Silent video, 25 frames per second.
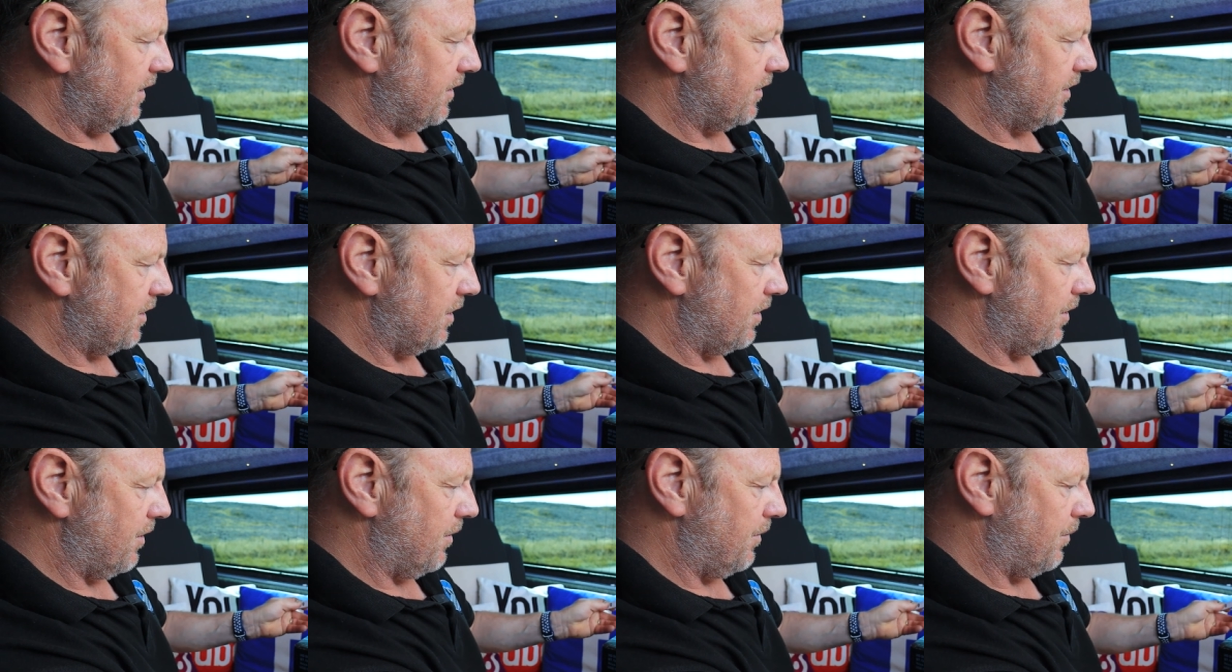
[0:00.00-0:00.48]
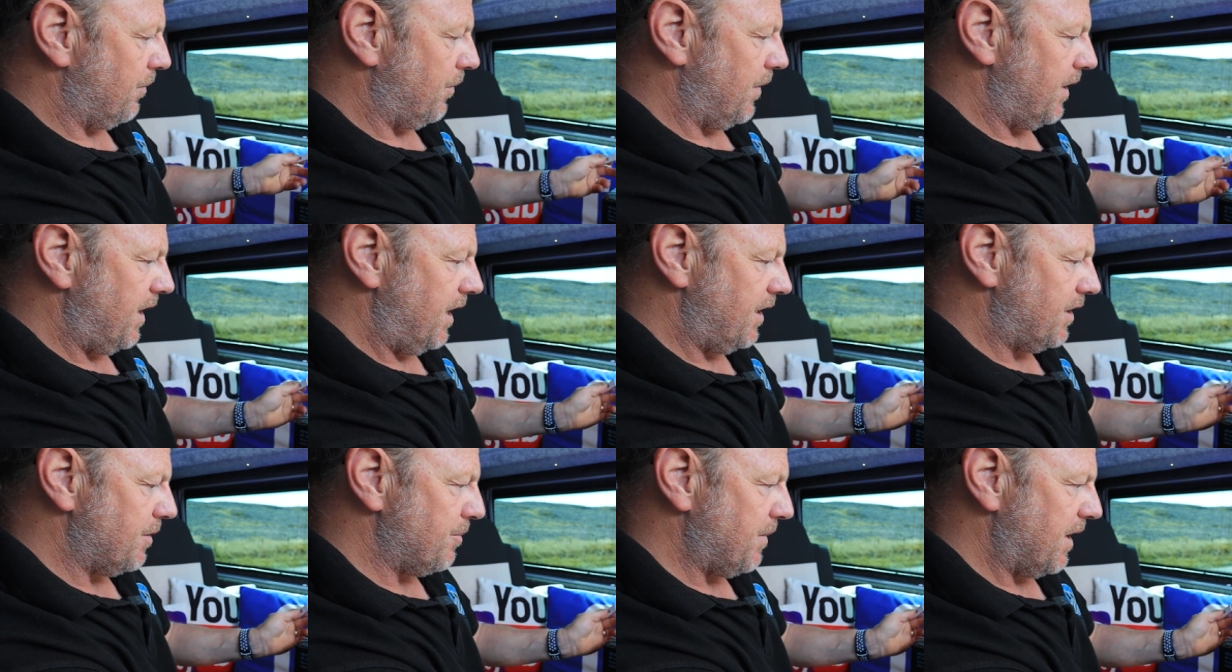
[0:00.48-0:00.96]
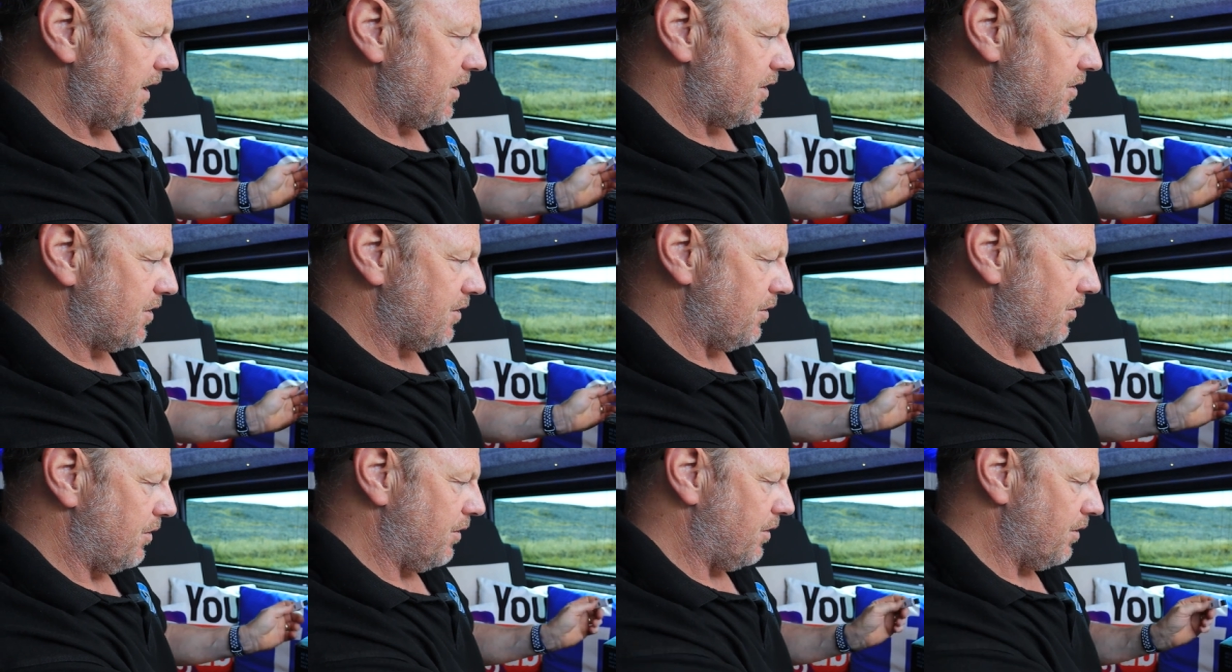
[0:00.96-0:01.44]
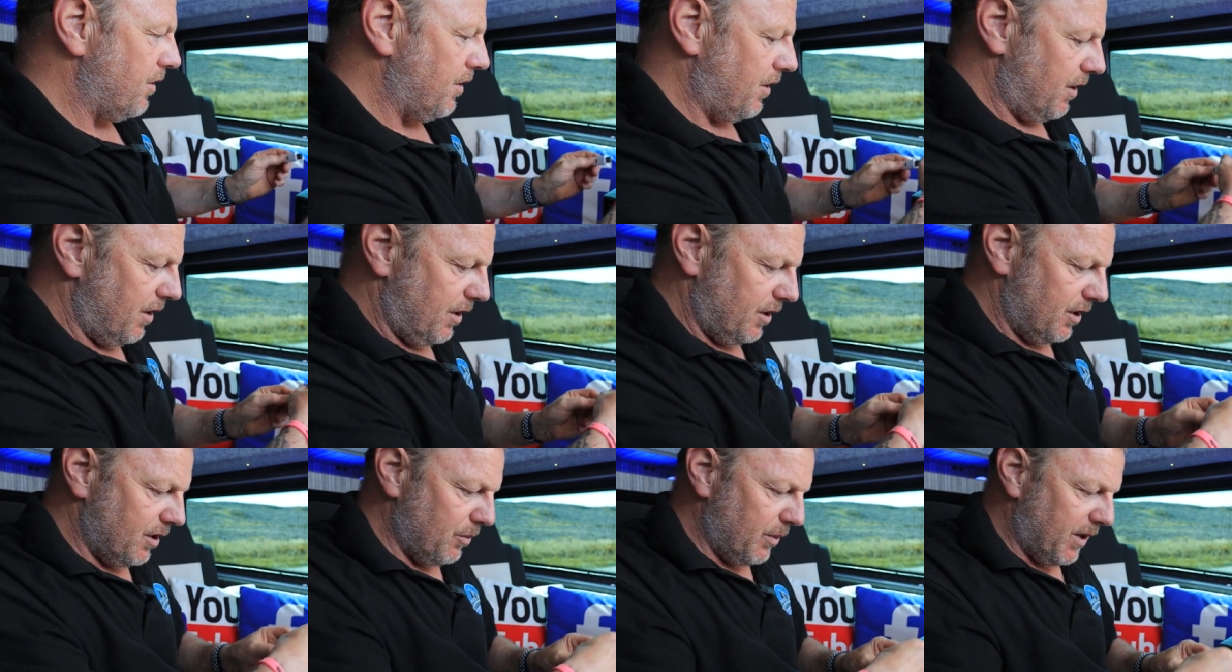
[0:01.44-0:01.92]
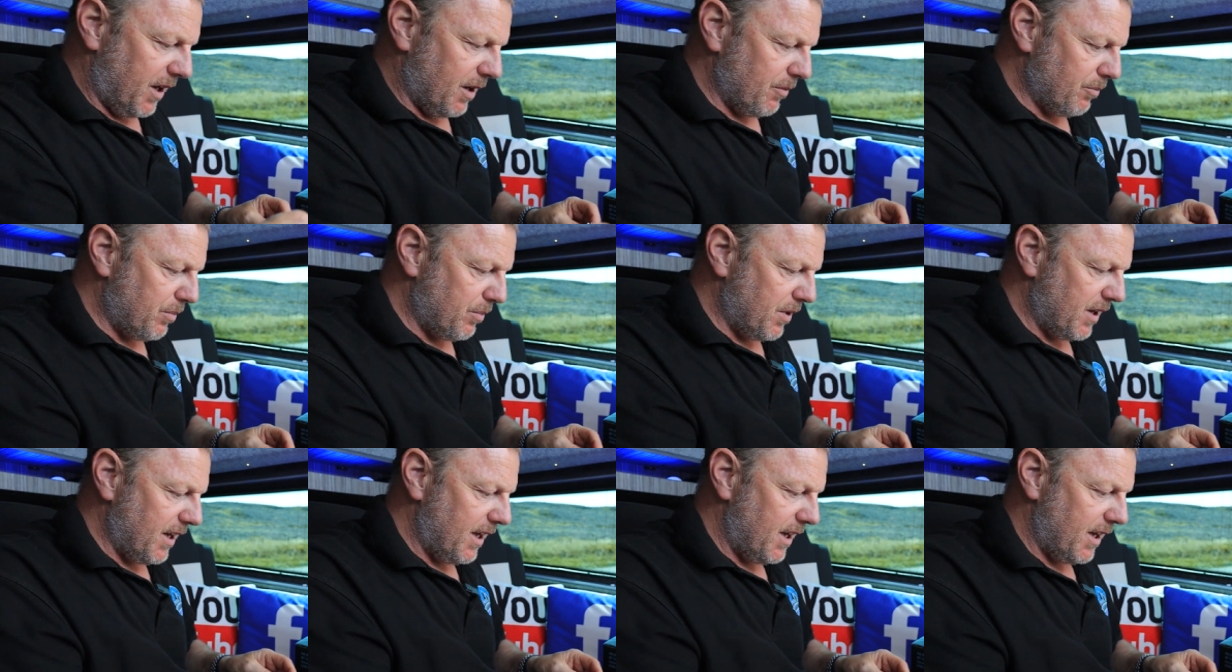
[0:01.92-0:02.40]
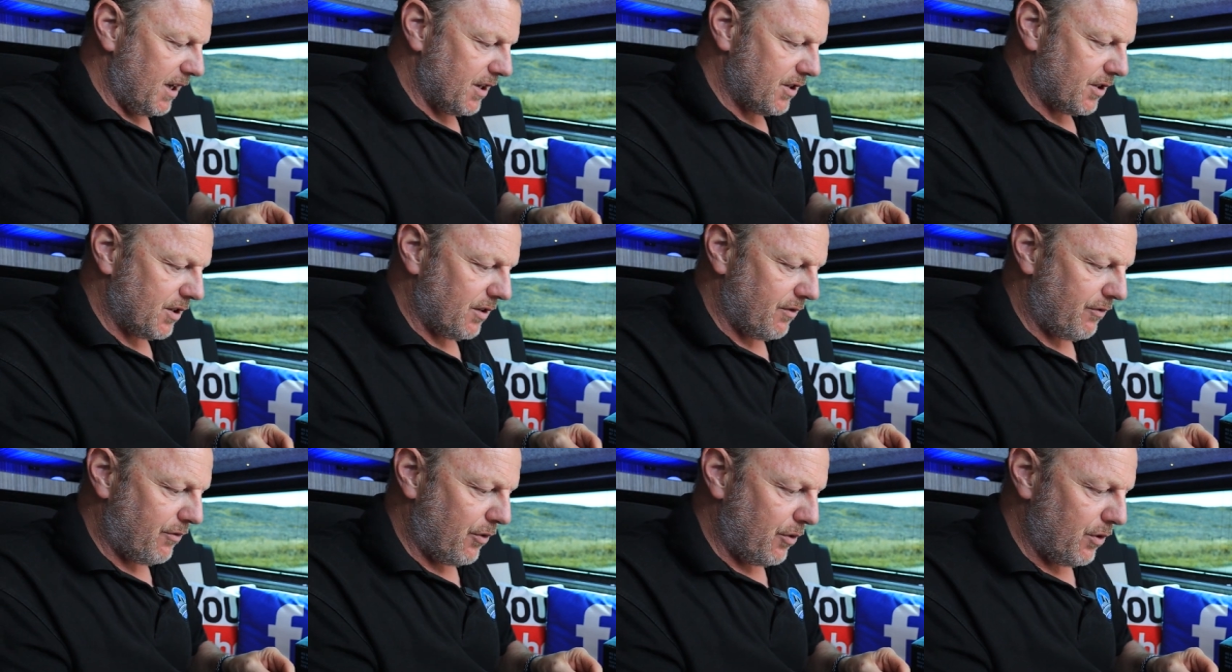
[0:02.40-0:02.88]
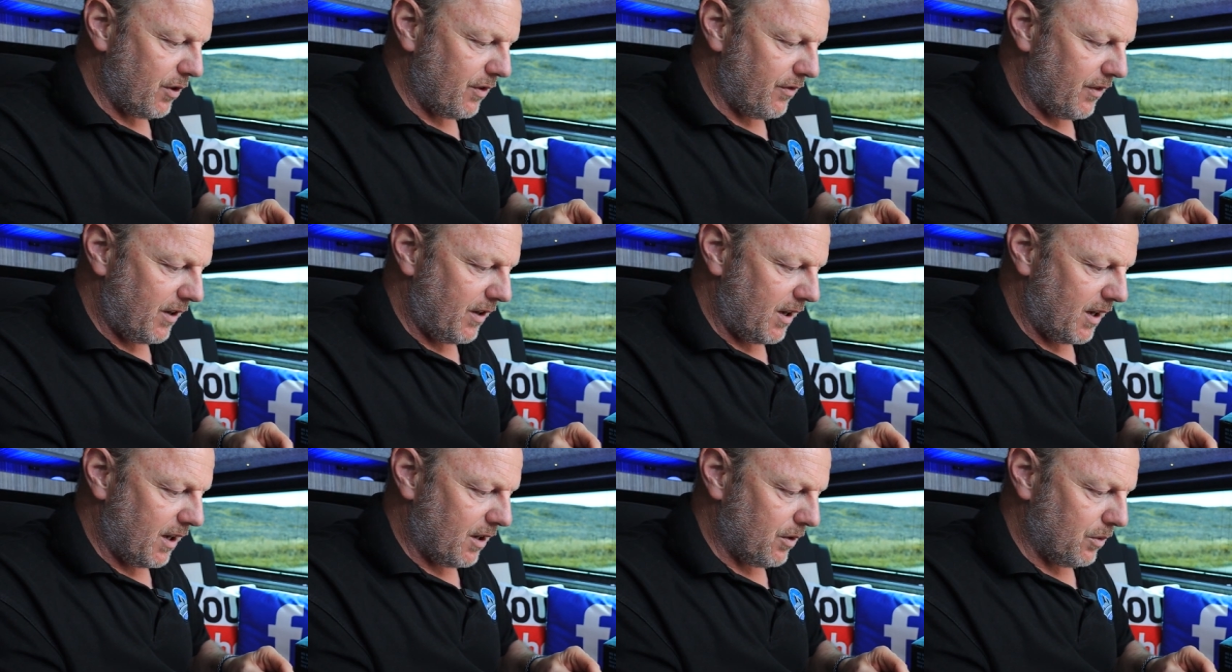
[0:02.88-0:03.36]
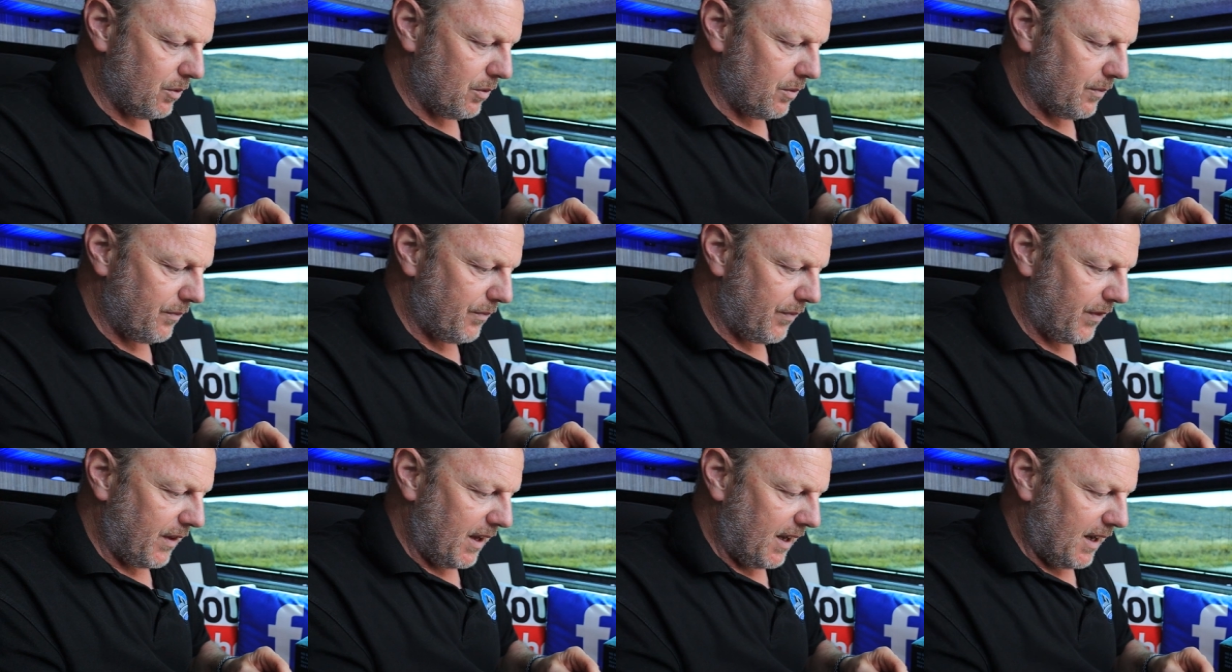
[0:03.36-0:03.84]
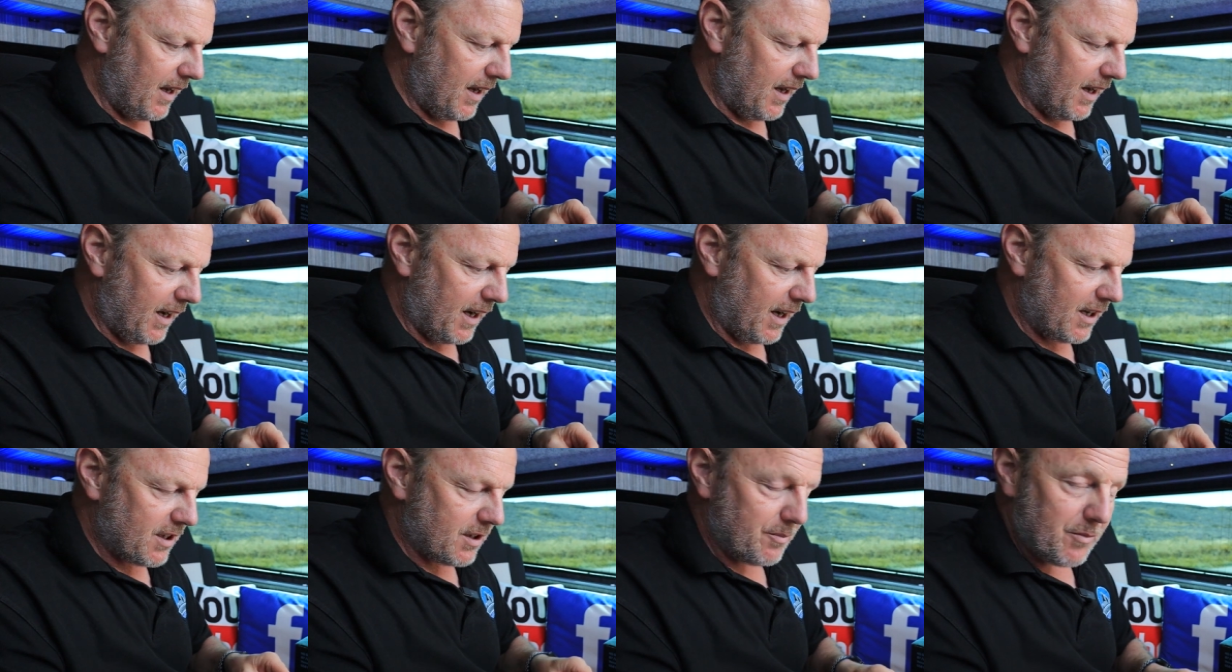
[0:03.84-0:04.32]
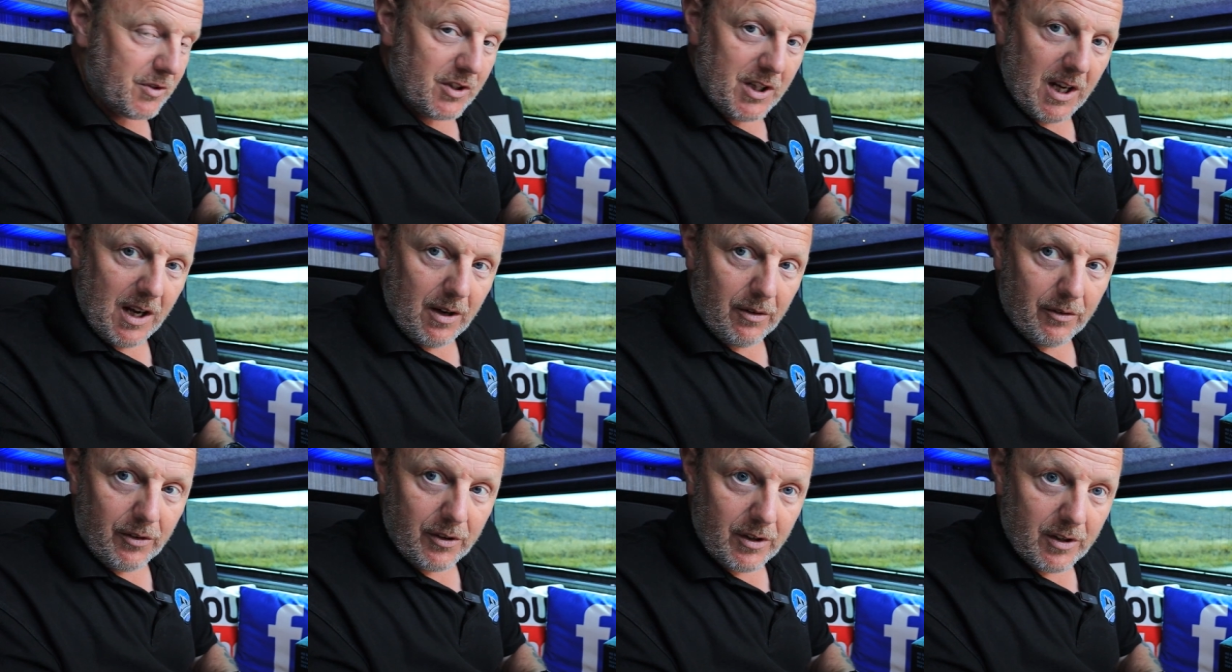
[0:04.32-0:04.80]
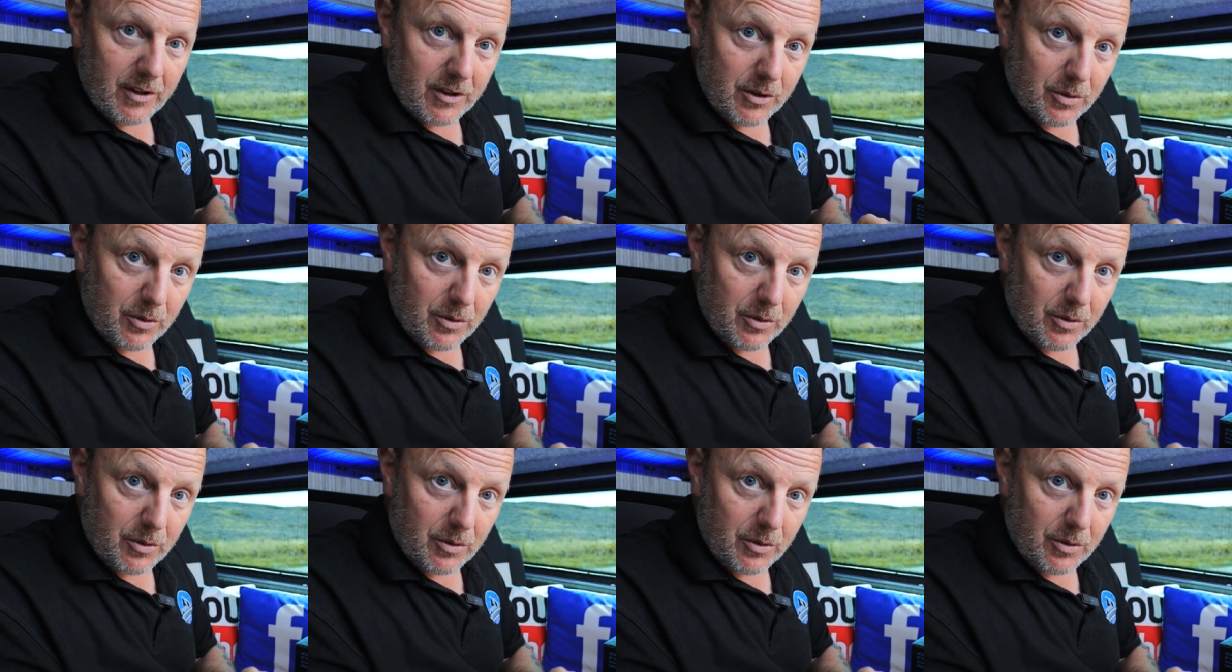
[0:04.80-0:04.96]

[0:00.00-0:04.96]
So we need to make sure that we can play this through the vehicle and get some sound.